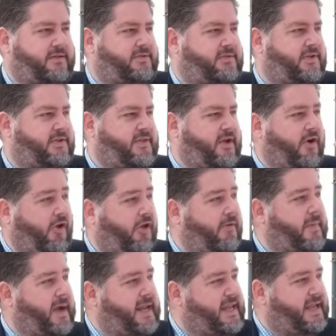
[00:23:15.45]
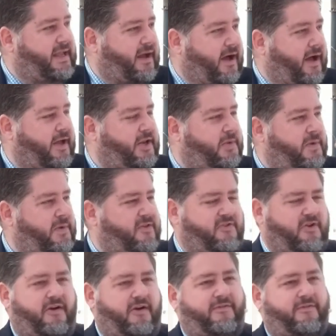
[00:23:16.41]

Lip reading: to the Almighty God who is our